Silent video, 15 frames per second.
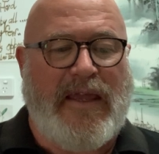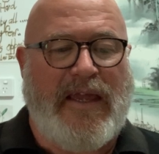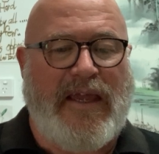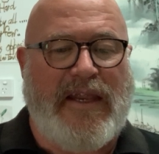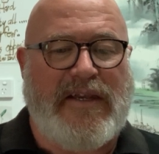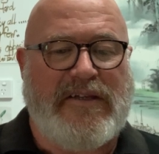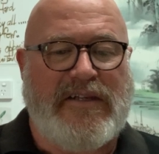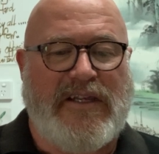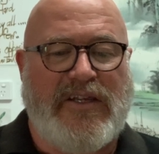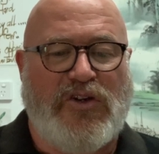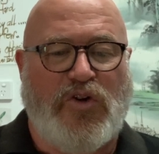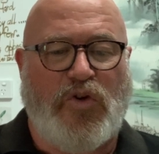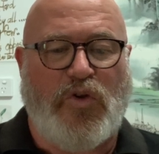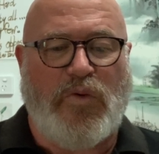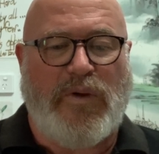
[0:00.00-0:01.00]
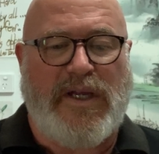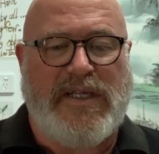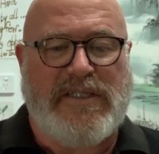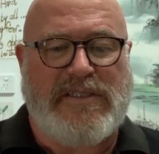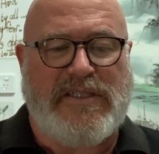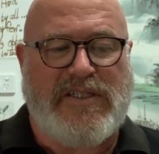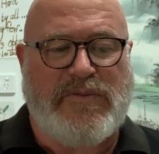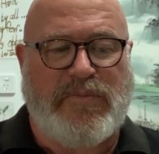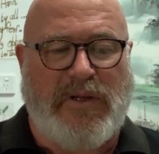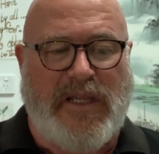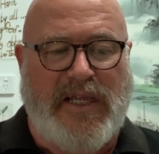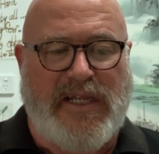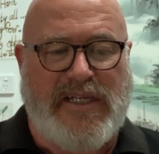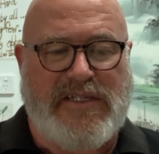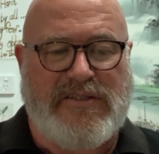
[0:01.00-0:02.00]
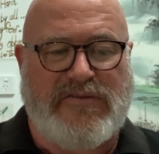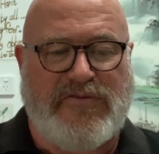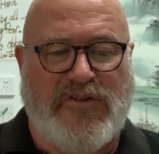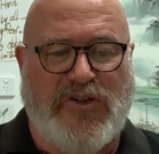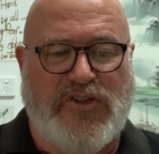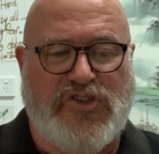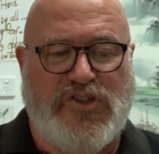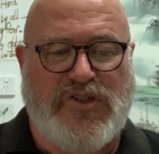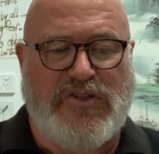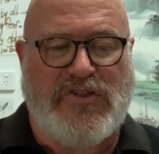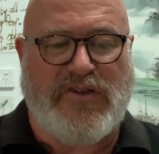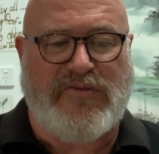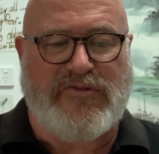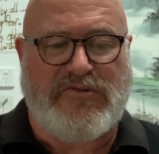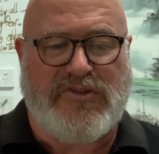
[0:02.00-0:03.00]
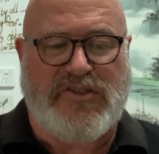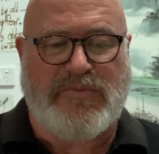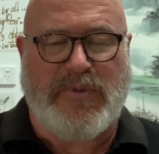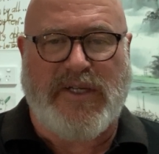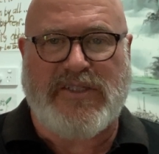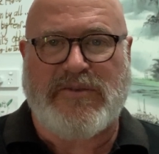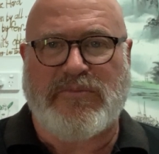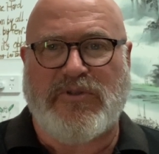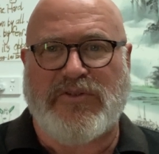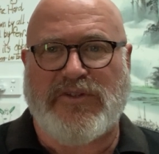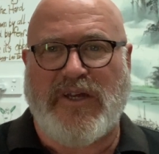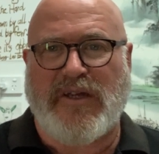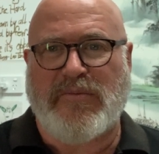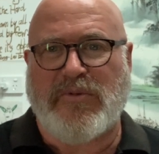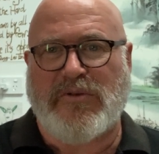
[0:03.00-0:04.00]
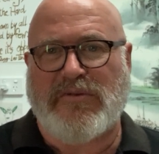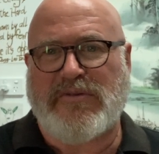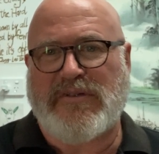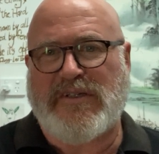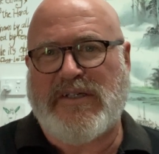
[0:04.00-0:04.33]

And he always displays the virtues of a respectable noble.